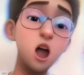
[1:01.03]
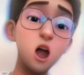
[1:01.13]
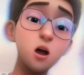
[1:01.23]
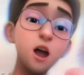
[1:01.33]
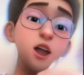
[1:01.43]

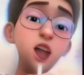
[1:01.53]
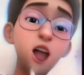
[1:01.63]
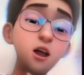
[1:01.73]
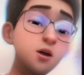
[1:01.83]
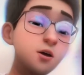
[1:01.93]
You can
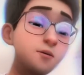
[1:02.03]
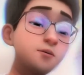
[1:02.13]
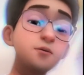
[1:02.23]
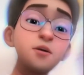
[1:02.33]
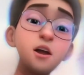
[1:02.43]
just
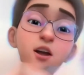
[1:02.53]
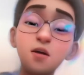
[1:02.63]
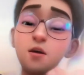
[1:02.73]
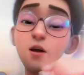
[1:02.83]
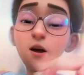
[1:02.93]

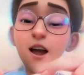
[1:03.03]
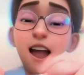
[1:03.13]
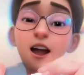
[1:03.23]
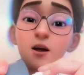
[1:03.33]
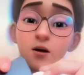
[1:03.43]

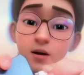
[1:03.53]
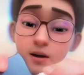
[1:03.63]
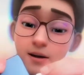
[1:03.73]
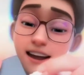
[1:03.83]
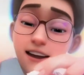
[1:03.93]
connect
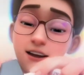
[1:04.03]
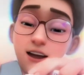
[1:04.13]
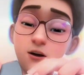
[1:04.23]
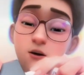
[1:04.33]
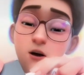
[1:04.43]
this
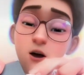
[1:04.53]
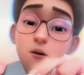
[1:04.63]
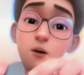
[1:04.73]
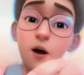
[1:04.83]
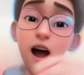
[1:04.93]

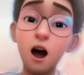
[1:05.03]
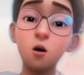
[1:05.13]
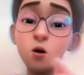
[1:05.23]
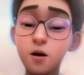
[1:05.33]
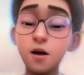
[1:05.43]

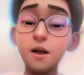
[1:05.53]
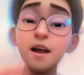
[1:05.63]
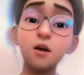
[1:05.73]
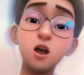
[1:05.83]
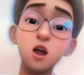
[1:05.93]
bow.
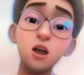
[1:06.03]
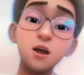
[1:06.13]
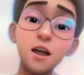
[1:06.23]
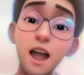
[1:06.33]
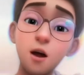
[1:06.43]
That's just a
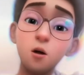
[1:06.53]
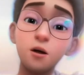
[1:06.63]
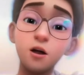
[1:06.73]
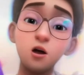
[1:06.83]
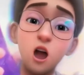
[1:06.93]
C cable.
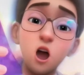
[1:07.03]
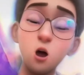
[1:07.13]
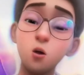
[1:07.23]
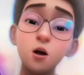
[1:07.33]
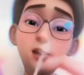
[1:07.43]
These are the
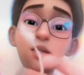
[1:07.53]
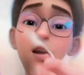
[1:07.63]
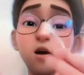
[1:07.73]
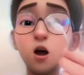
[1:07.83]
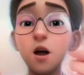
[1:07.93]
new ones.
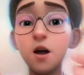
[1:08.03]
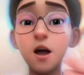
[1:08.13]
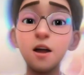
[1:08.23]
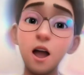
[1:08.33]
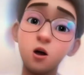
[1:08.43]
And you can
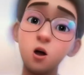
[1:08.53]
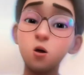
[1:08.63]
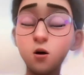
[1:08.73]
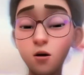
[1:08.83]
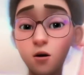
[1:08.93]
connect that
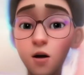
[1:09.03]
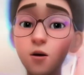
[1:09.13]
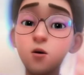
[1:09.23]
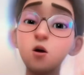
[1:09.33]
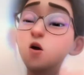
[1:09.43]
to the
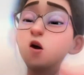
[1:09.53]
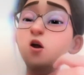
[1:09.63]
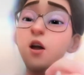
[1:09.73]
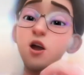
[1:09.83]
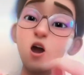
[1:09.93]

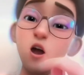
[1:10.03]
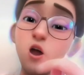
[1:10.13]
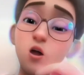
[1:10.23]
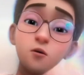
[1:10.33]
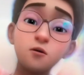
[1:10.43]
charger that
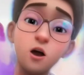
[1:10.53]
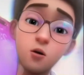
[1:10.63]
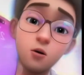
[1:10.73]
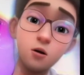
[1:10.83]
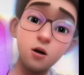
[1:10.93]
charges your
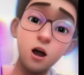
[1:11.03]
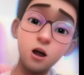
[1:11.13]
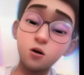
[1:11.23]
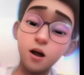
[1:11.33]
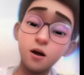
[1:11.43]
phone.
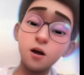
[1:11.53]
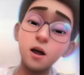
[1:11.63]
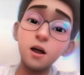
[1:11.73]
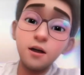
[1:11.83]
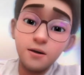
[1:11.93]
So yeah,
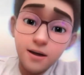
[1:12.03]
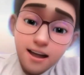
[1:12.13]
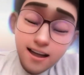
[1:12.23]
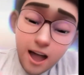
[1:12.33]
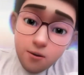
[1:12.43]
the
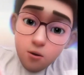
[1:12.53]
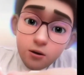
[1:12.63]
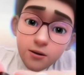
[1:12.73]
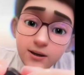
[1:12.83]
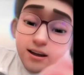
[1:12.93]
C cable
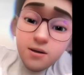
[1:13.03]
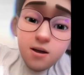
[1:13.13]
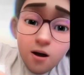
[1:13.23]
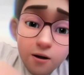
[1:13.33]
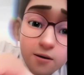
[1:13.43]
is this
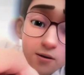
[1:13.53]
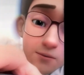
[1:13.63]
kind.